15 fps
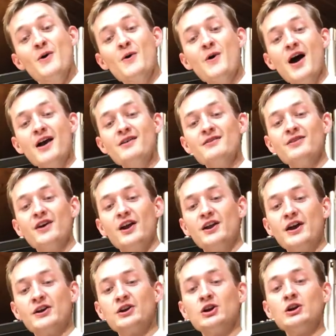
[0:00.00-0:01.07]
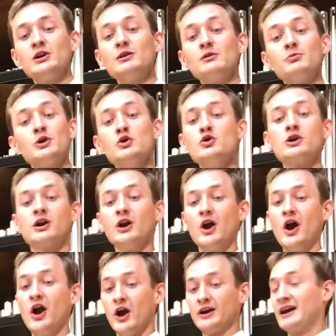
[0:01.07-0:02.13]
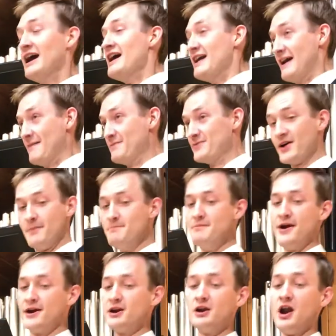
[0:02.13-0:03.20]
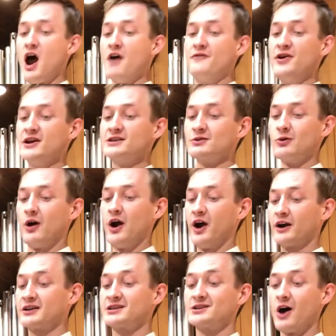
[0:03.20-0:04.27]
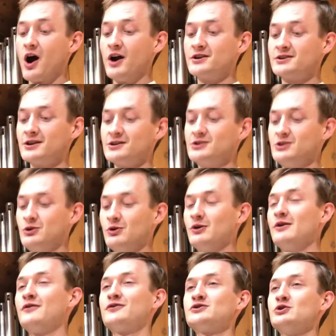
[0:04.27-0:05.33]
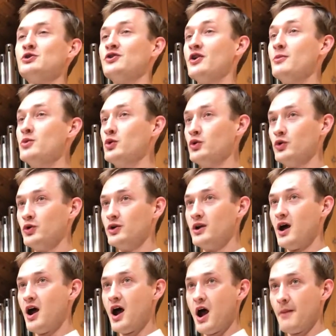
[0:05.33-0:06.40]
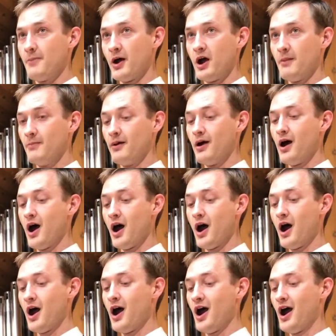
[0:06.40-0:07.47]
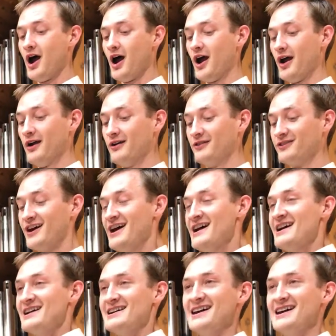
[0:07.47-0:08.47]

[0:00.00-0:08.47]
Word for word: When the little blue clerk in the middle of his work starts a tune up to the moon up above